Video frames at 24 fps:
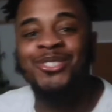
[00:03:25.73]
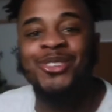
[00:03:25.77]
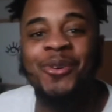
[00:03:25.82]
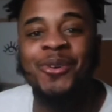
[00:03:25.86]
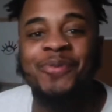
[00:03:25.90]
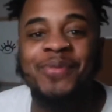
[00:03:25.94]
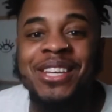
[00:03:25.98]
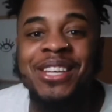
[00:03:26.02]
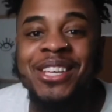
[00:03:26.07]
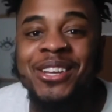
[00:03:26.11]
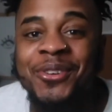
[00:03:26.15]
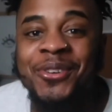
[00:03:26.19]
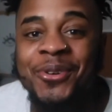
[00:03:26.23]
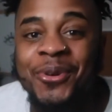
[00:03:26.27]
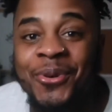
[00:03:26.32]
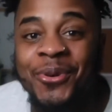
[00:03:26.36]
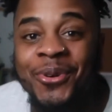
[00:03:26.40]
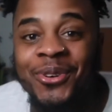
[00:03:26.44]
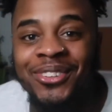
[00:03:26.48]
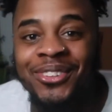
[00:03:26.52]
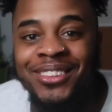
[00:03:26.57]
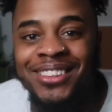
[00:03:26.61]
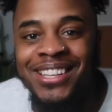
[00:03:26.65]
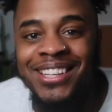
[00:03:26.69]
so many
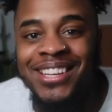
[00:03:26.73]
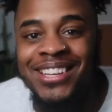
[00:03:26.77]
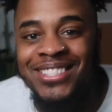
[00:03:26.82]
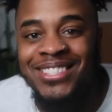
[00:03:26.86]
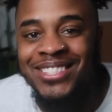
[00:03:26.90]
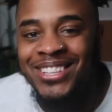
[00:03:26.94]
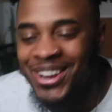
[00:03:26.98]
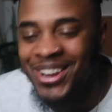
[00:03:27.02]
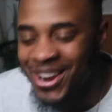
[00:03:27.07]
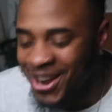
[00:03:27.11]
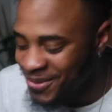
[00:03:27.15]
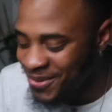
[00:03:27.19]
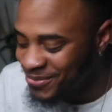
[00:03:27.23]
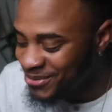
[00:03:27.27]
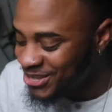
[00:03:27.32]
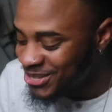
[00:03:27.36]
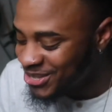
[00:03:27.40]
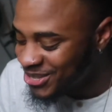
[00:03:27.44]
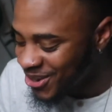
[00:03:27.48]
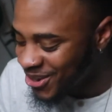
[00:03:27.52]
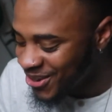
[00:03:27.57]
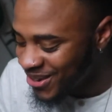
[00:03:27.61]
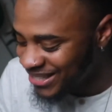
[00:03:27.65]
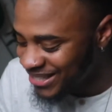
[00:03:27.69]
cool things in here. I'm
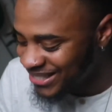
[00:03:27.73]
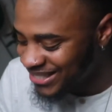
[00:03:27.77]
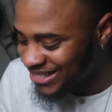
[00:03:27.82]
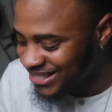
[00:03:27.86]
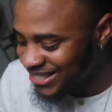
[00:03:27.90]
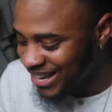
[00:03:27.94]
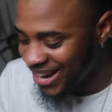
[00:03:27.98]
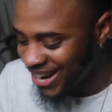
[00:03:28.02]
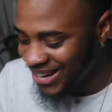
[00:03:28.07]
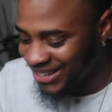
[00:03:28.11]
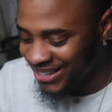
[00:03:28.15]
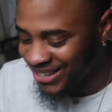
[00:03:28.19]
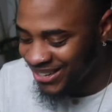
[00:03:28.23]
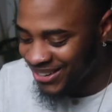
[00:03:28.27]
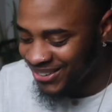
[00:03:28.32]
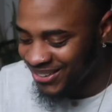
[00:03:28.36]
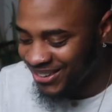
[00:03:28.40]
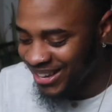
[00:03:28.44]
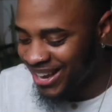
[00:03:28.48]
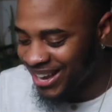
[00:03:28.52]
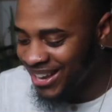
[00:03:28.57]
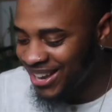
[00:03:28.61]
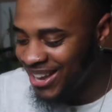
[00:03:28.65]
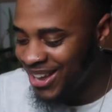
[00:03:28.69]
so excited.
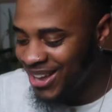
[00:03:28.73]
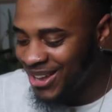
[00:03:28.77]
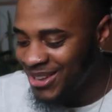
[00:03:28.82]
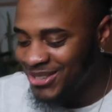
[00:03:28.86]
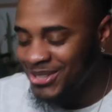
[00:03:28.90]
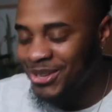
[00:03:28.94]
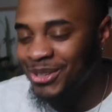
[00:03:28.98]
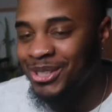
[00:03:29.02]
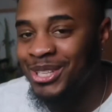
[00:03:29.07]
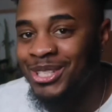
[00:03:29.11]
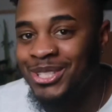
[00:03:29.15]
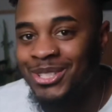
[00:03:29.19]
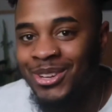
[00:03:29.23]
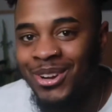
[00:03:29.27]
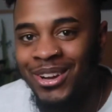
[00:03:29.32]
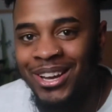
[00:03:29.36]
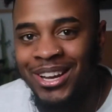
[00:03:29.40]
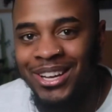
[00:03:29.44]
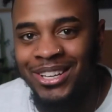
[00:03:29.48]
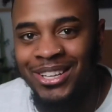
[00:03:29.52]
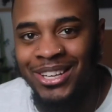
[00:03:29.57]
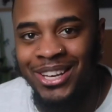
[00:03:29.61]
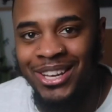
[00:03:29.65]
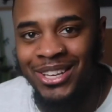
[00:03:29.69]
Okay, so let's go
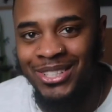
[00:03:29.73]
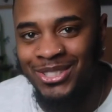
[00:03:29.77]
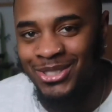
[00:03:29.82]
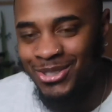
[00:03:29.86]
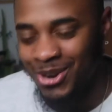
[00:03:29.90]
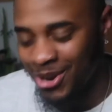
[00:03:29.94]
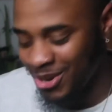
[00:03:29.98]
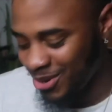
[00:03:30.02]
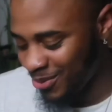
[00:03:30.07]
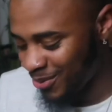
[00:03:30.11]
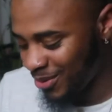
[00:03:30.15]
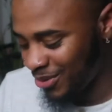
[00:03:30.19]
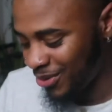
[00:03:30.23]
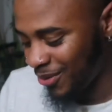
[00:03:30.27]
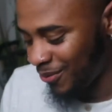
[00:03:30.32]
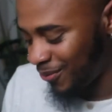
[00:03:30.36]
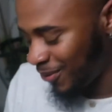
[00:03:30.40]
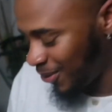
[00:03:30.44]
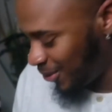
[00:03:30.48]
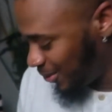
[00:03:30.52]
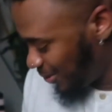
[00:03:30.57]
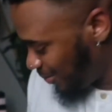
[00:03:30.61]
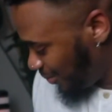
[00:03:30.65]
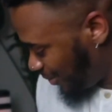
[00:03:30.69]
ahead and get started with the
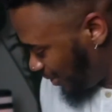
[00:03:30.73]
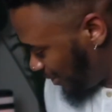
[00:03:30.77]
first